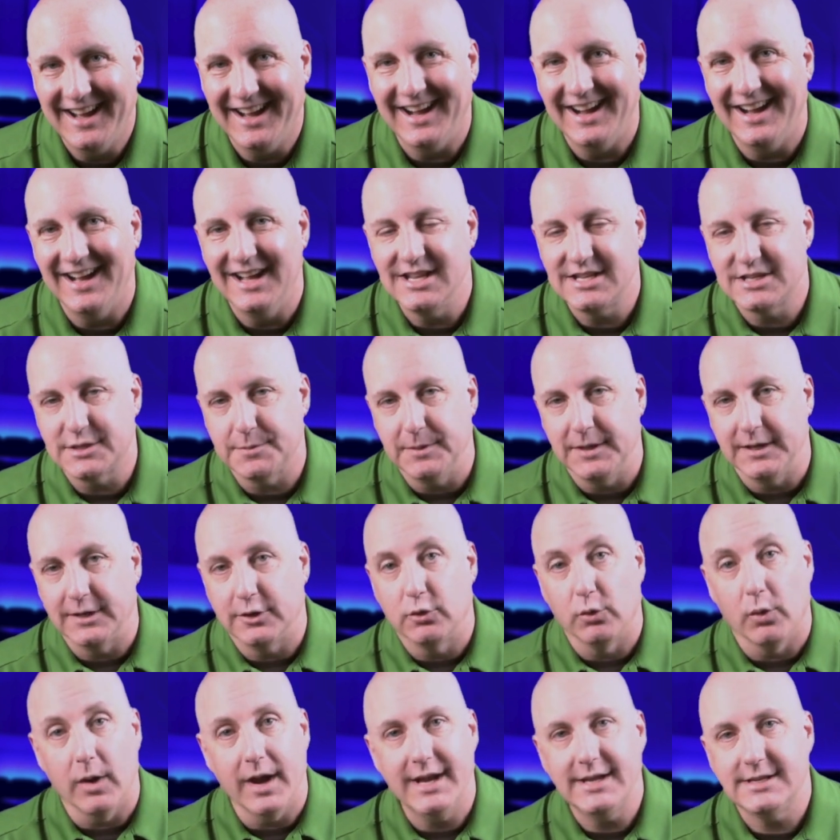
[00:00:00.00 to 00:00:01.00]
It's been
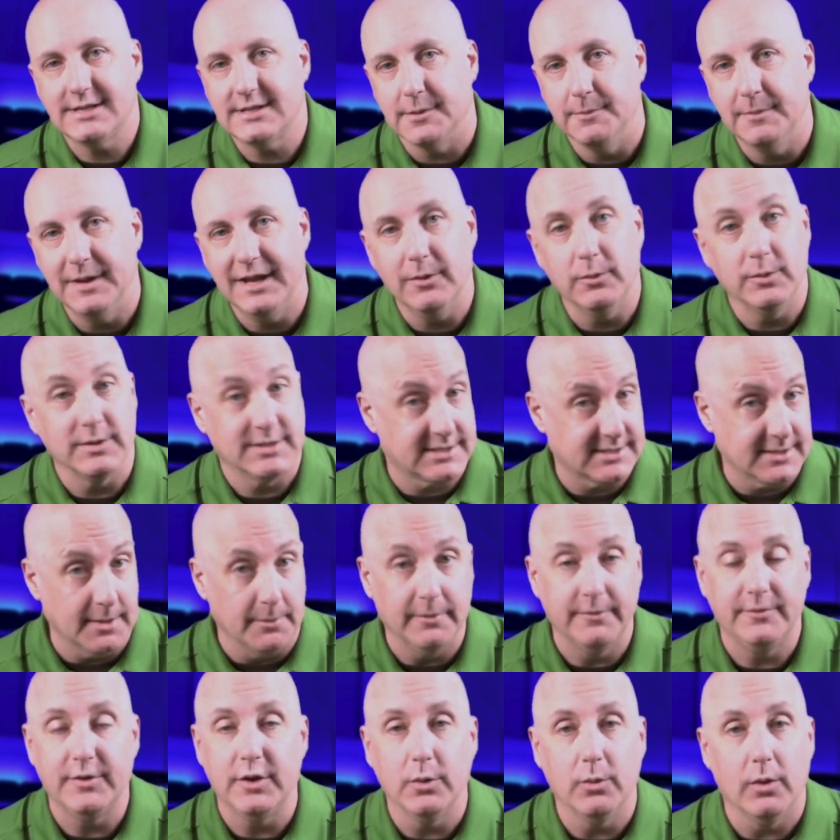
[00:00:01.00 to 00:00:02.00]
great to meet with
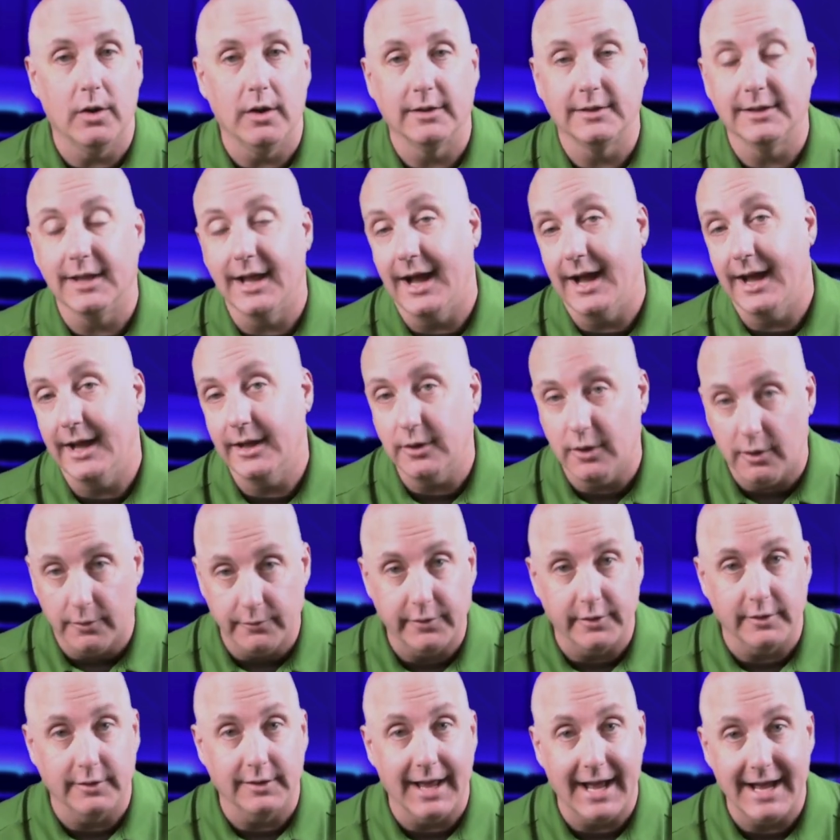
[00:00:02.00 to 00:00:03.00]
some of you online
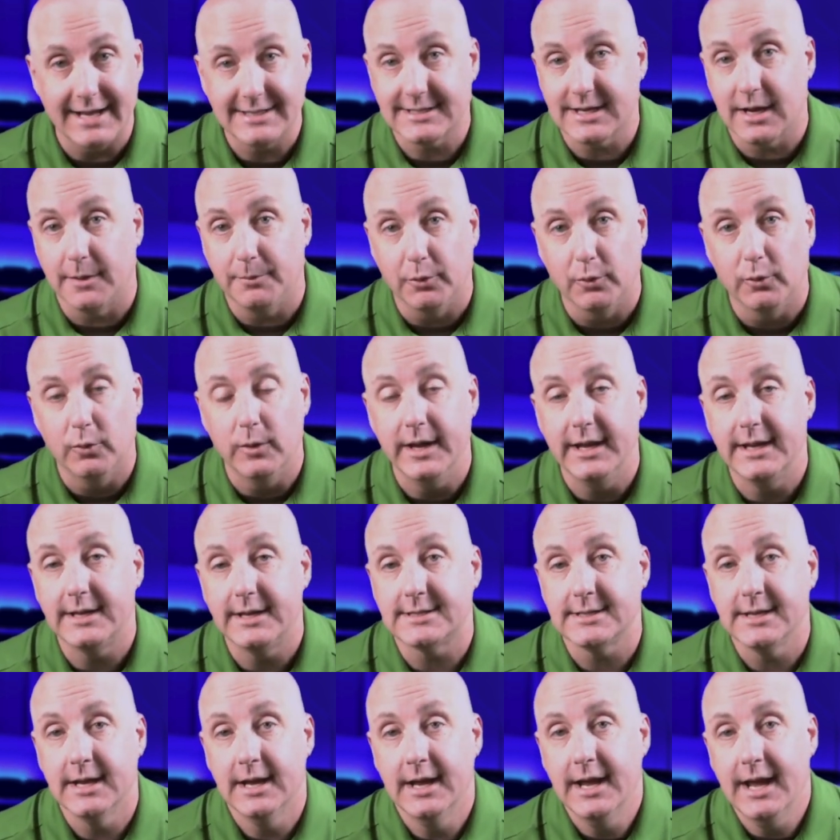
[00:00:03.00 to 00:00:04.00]
over the last couple
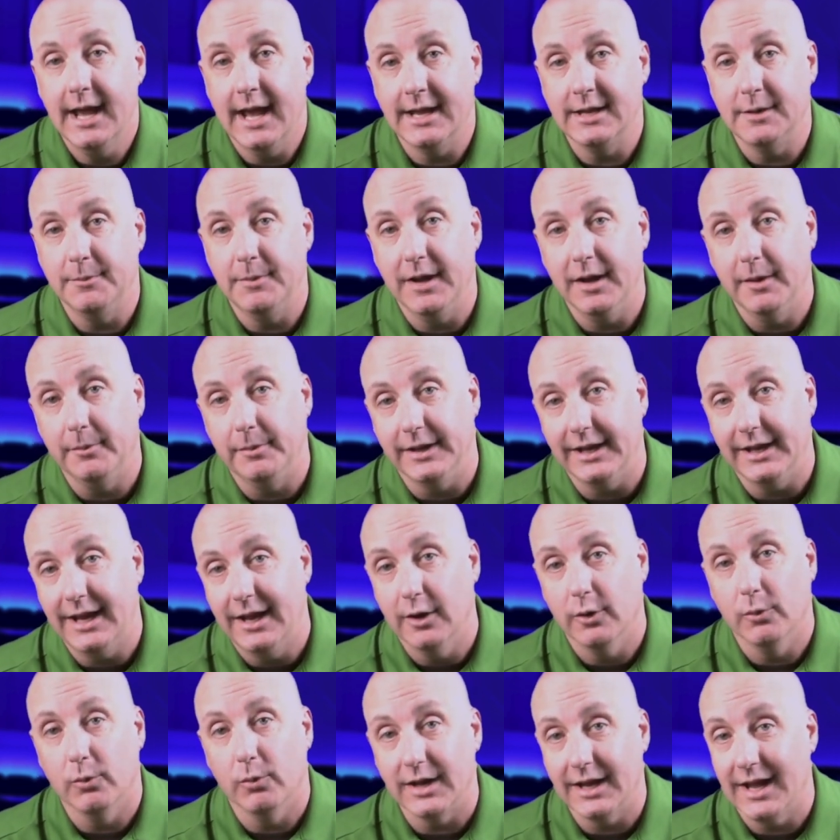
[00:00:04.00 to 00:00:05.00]
weeks and to be able to
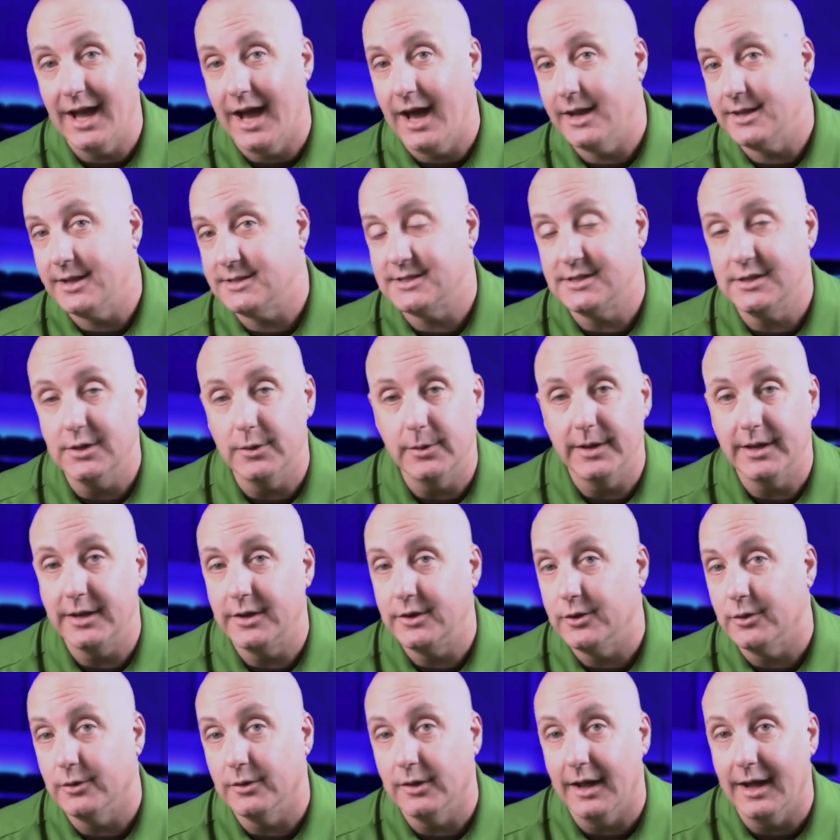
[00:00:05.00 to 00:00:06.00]
hear what God is doing
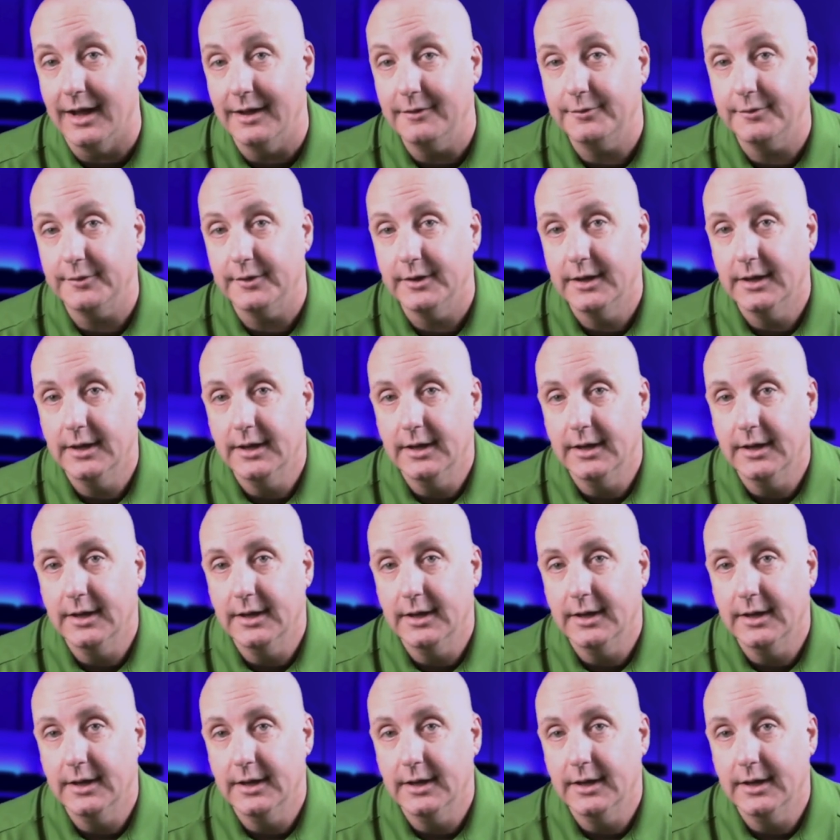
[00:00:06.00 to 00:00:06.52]
in your life.